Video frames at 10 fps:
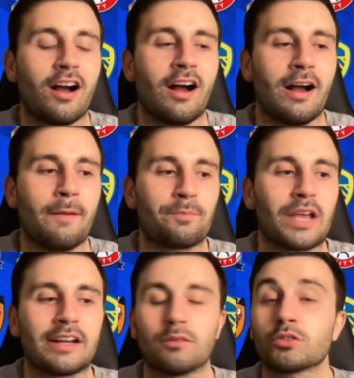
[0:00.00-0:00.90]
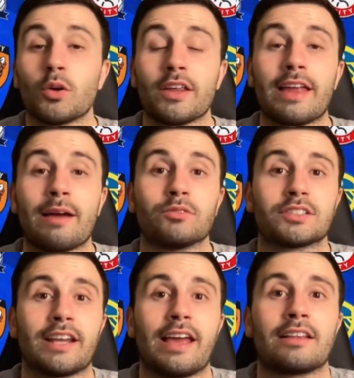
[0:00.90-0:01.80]
And it was one of them,
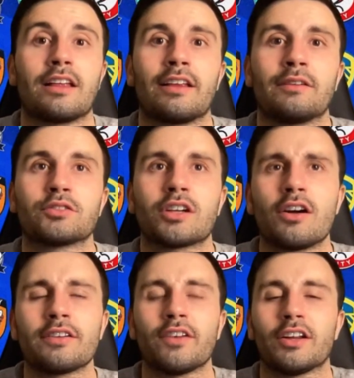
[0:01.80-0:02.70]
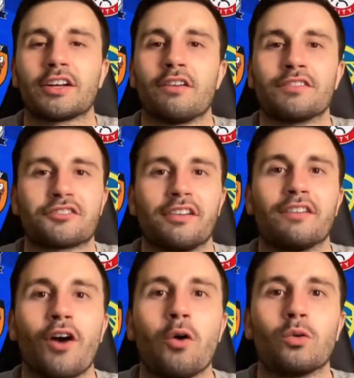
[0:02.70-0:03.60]
wasn't it? It was kind of like the Coventry
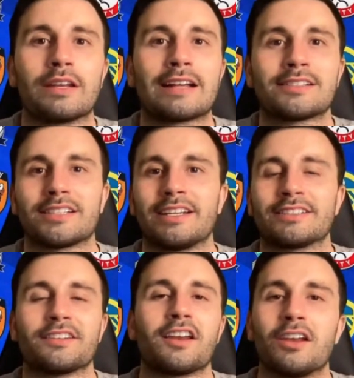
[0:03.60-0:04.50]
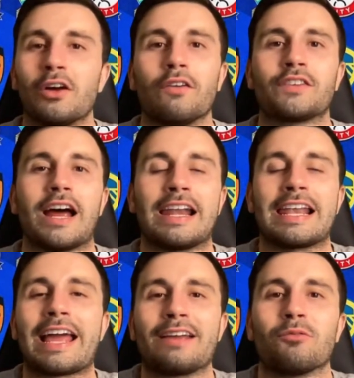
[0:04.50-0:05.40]
of old last season. They loved a
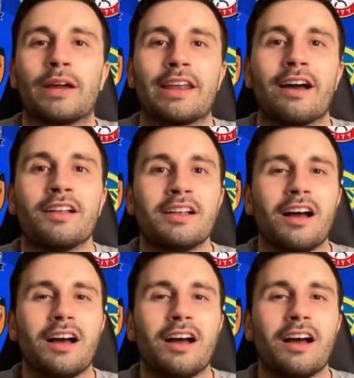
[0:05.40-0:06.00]
late winner.